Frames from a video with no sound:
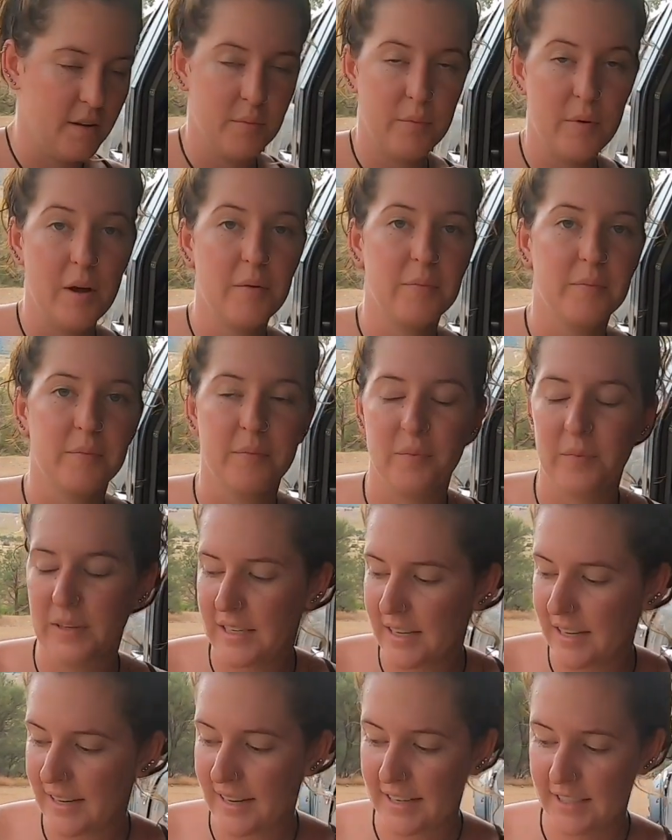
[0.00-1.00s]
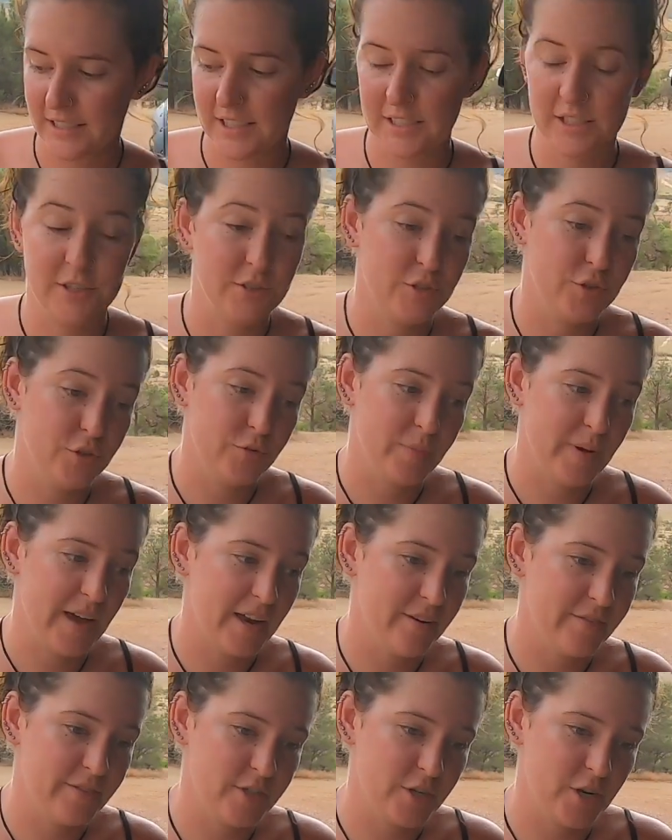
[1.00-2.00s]
Well, we didn't actually do too
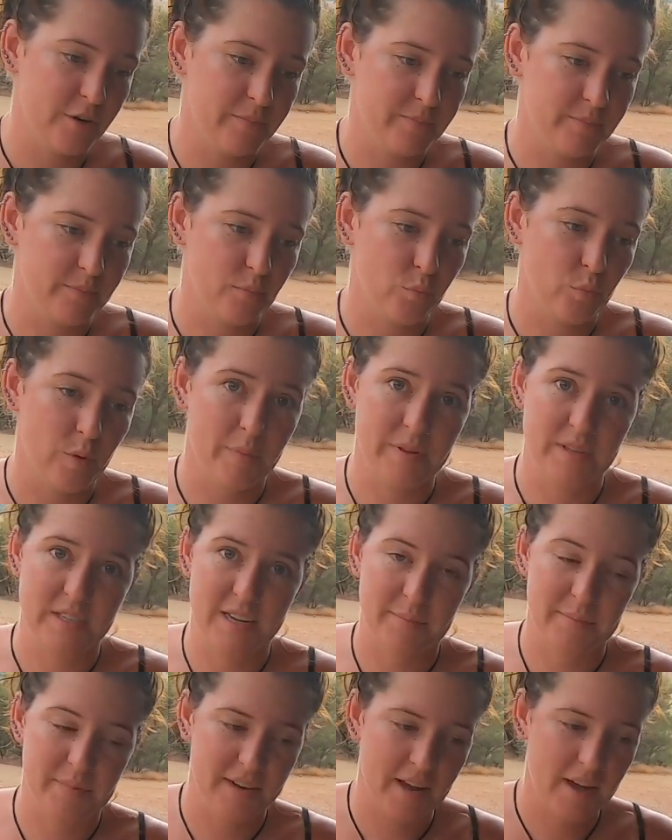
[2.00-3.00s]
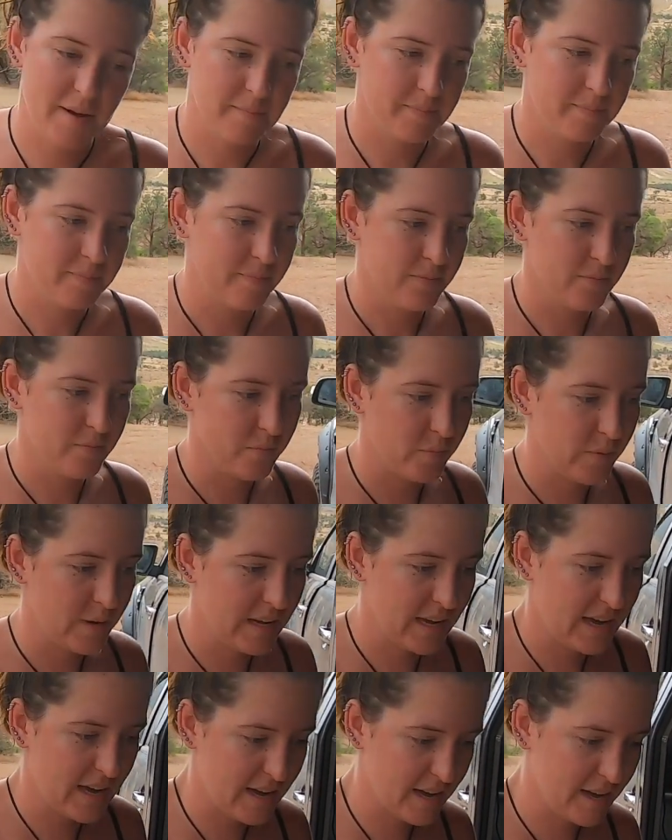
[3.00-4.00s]
bad of a job whipping something up.
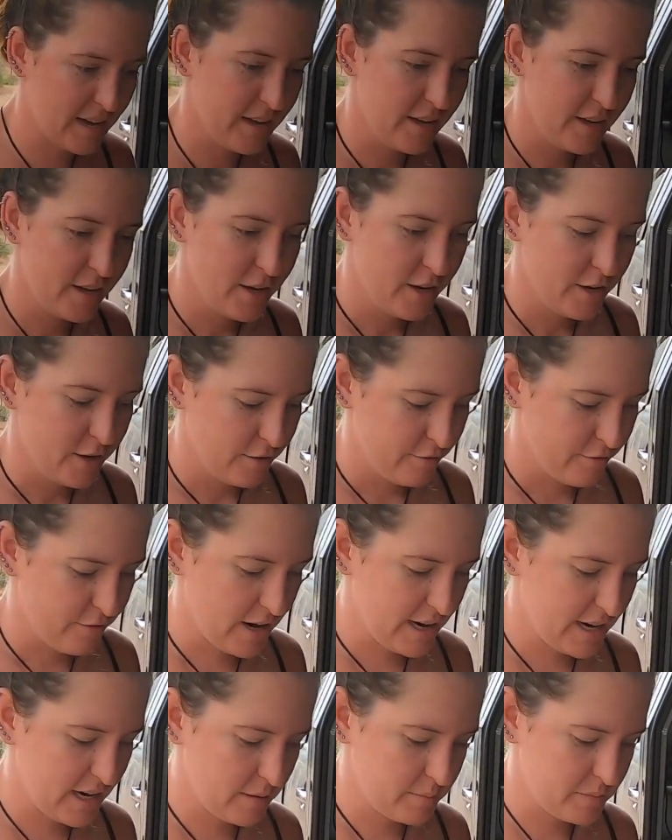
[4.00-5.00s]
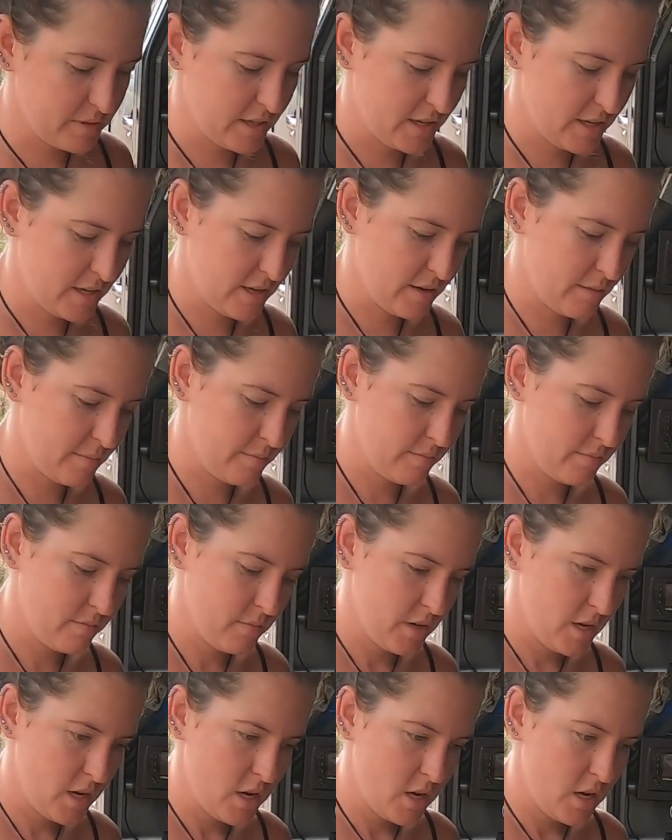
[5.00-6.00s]
We uh, fried up some
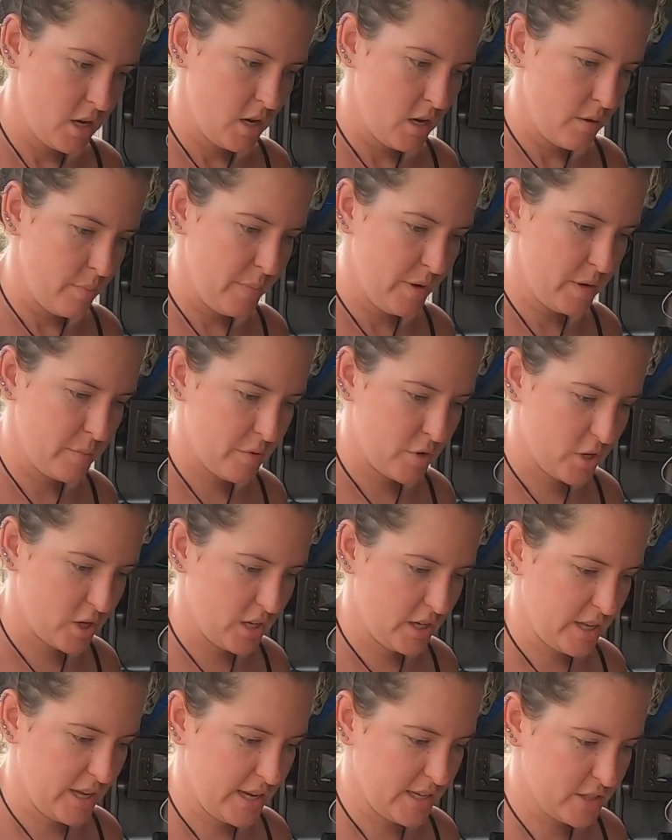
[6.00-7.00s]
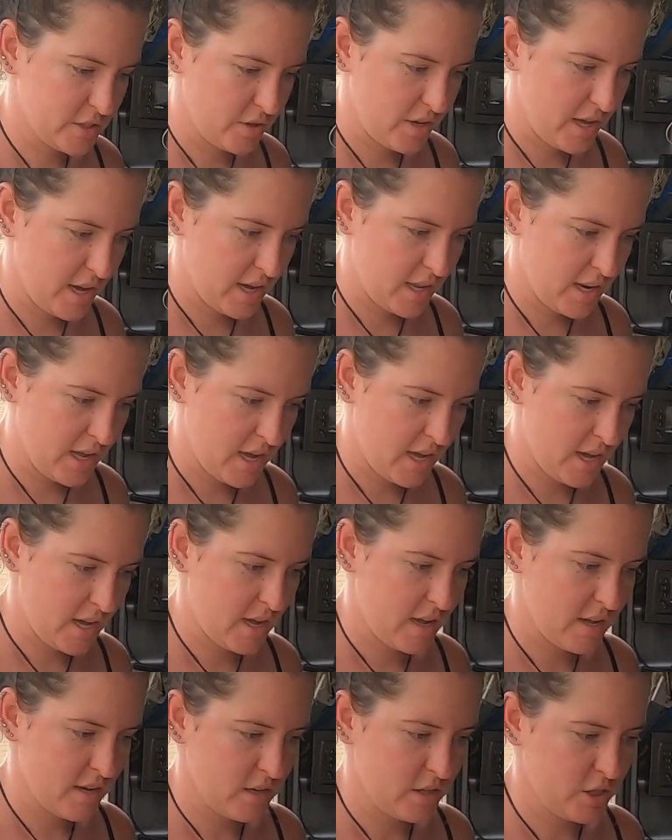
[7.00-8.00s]
bit of broccoli, zucchini,
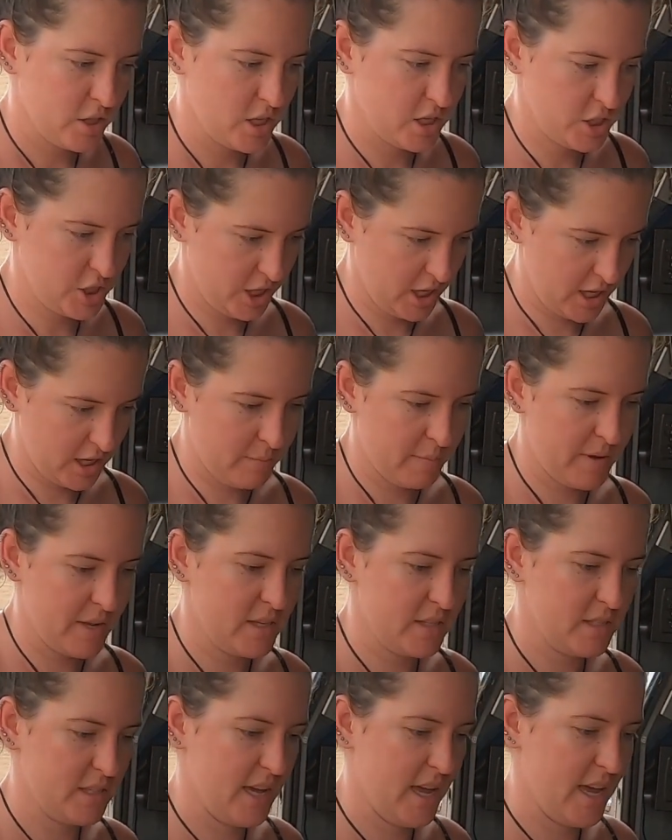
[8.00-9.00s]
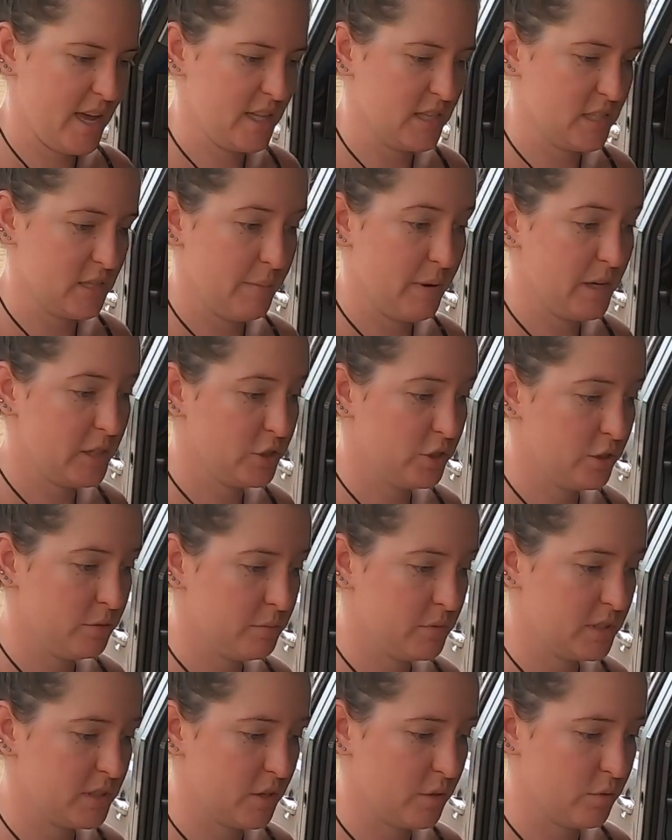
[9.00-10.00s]
the chicken mince and some
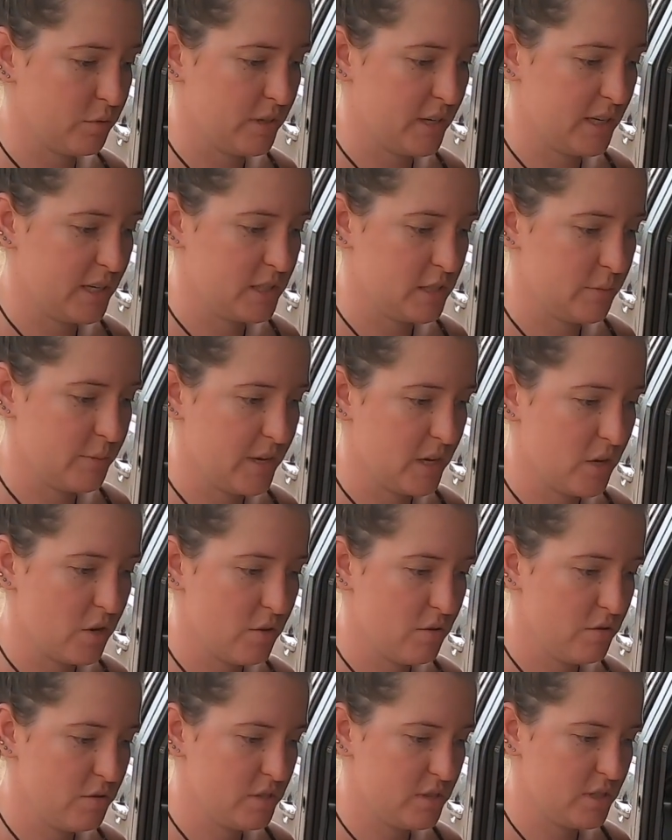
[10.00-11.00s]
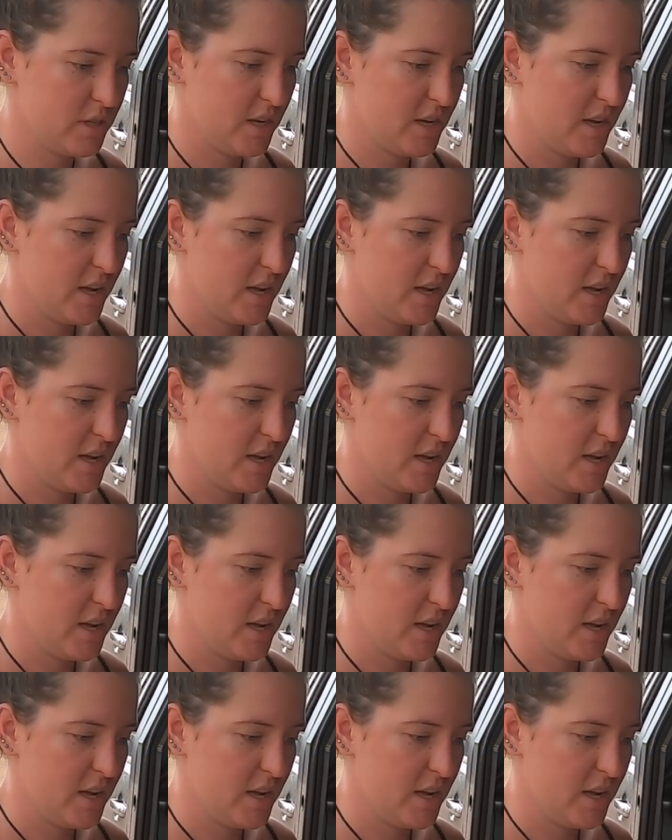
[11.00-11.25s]
mushrooms that all needed to be used.